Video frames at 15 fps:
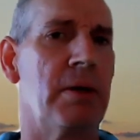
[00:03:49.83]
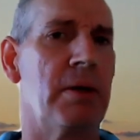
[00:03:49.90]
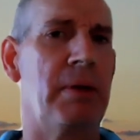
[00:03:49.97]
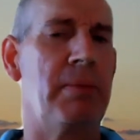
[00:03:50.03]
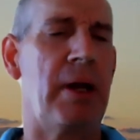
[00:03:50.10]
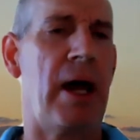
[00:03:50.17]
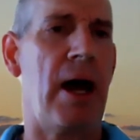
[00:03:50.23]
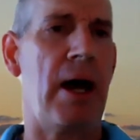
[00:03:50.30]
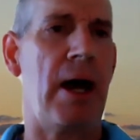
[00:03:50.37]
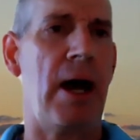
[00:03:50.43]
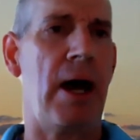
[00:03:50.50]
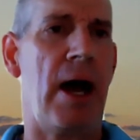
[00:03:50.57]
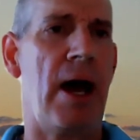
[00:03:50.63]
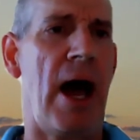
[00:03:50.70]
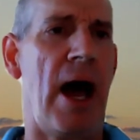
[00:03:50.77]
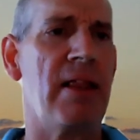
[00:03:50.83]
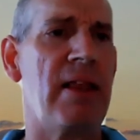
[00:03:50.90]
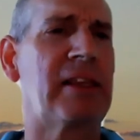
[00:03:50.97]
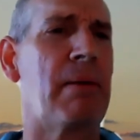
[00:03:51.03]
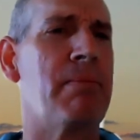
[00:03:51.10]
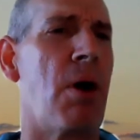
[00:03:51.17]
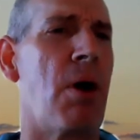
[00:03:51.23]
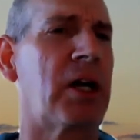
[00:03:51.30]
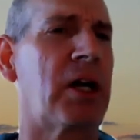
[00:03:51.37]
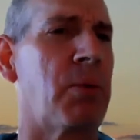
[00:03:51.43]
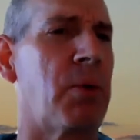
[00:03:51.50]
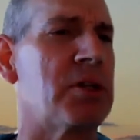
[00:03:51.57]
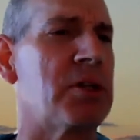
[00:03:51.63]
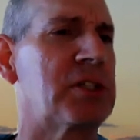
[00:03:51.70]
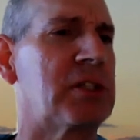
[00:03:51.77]
So, but I like the market
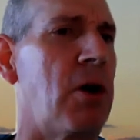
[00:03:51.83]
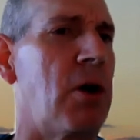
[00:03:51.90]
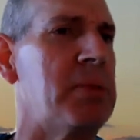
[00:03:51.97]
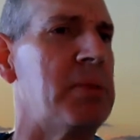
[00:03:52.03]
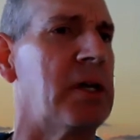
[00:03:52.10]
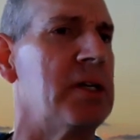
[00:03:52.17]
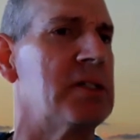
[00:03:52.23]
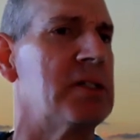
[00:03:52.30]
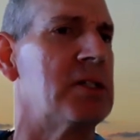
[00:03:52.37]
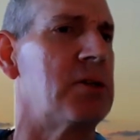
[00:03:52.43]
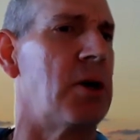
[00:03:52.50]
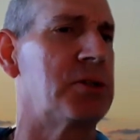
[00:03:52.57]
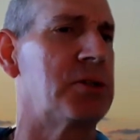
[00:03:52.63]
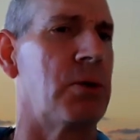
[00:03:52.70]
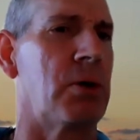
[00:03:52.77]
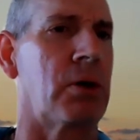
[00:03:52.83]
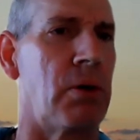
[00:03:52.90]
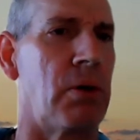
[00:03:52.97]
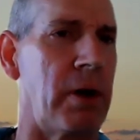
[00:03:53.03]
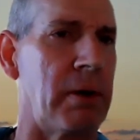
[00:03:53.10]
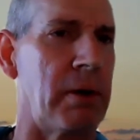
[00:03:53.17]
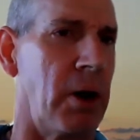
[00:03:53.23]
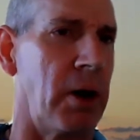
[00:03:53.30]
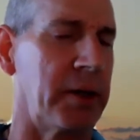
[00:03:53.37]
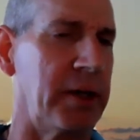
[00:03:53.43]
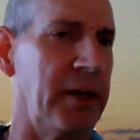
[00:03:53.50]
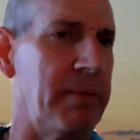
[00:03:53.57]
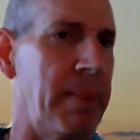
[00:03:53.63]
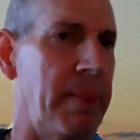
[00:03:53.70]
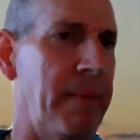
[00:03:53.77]
where it's going, because it's also a growing
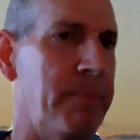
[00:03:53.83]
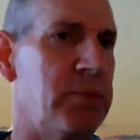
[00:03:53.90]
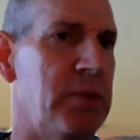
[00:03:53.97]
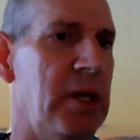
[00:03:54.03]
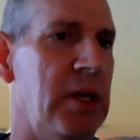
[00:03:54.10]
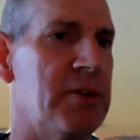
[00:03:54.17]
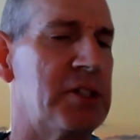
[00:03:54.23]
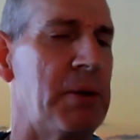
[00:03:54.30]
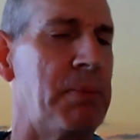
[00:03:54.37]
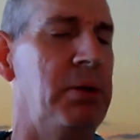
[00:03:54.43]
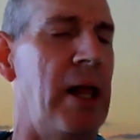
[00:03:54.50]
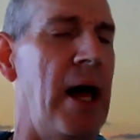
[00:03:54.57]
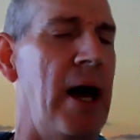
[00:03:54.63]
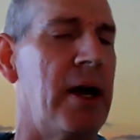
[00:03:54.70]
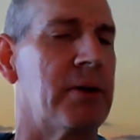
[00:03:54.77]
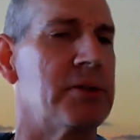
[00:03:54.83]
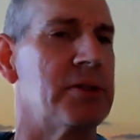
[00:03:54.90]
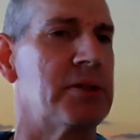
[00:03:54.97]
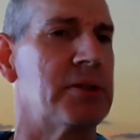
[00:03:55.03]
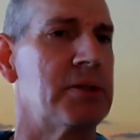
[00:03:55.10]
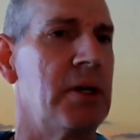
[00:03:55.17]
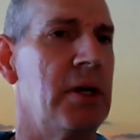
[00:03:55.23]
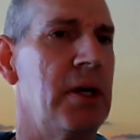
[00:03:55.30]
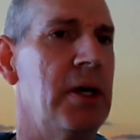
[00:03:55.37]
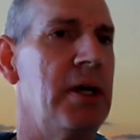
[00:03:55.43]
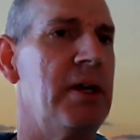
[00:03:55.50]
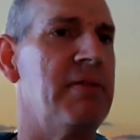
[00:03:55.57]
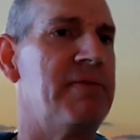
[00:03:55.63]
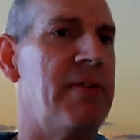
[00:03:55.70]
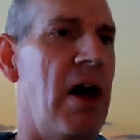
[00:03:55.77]
market, and the suppliers
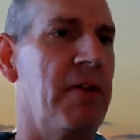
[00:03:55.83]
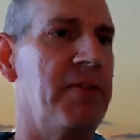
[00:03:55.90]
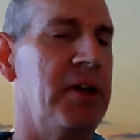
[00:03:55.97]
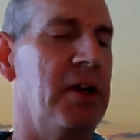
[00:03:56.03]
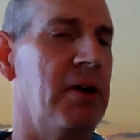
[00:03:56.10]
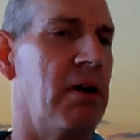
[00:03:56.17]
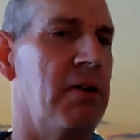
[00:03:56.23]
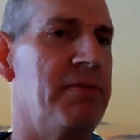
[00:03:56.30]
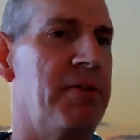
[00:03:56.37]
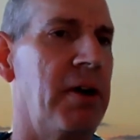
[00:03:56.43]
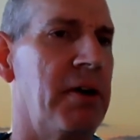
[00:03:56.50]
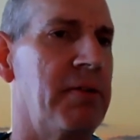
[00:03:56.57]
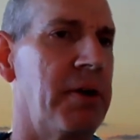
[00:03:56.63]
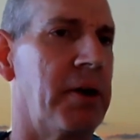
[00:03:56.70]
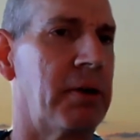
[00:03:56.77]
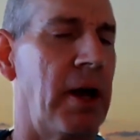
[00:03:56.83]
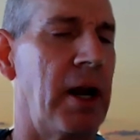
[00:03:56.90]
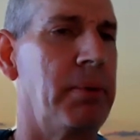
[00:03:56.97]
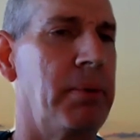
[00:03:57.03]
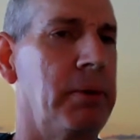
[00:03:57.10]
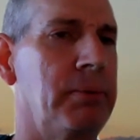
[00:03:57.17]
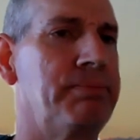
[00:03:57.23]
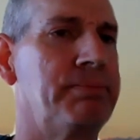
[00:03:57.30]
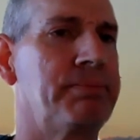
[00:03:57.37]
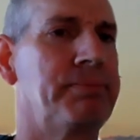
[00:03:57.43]
involved in it are very, very credible.